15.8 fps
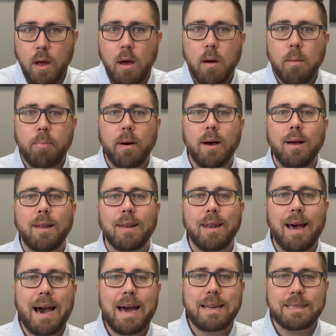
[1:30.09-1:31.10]
But a
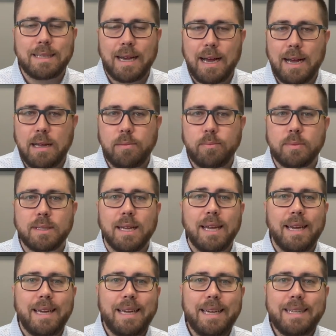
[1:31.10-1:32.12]
lot of times
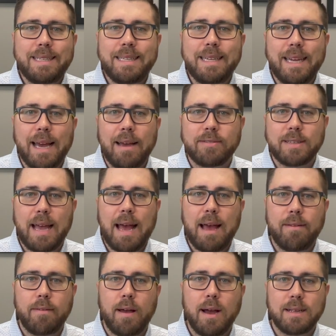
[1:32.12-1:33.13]
ETFs
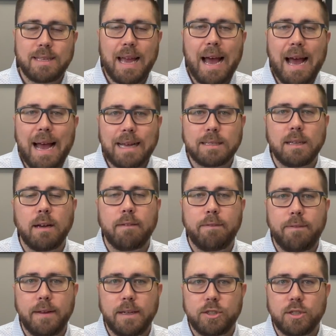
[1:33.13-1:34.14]
have a tax
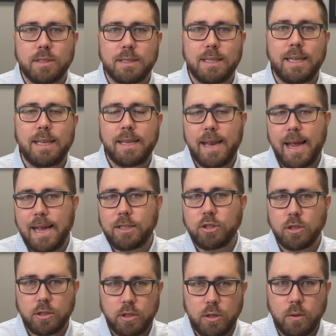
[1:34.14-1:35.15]
efficiency
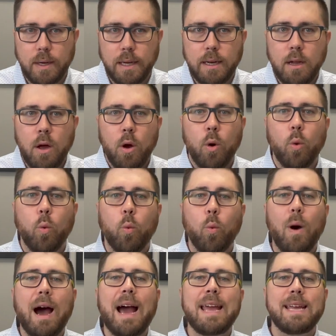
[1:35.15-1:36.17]
nature to it.
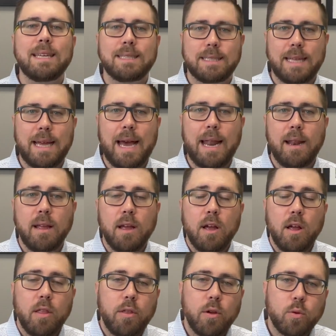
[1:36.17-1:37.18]
Why is that?
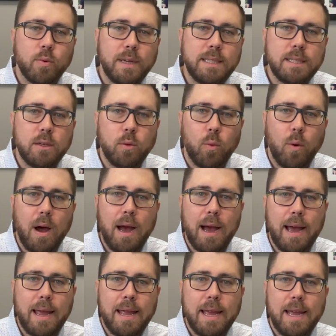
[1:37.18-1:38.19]
The reason
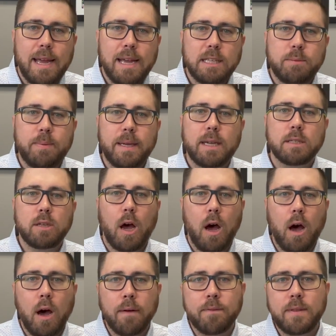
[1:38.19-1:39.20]
why is because
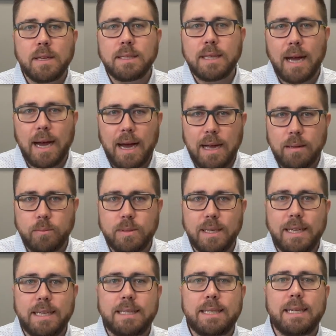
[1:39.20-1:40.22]
oftentimes
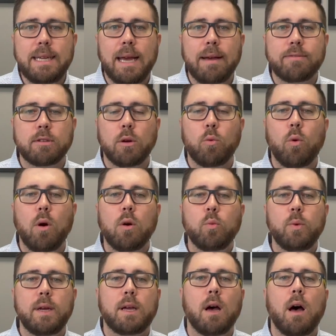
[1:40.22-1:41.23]
ETFs are what
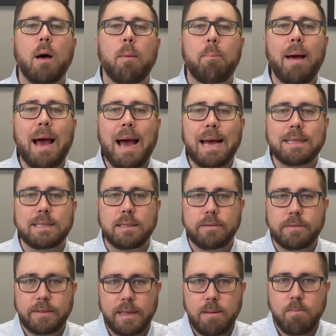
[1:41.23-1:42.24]
we call
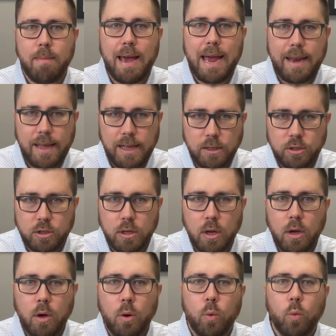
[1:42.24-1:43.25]
passively managed.
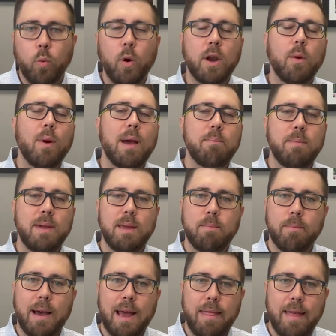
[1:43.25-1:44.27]
What do I mean
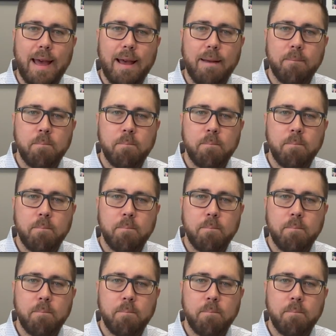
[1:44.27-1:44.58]
by that?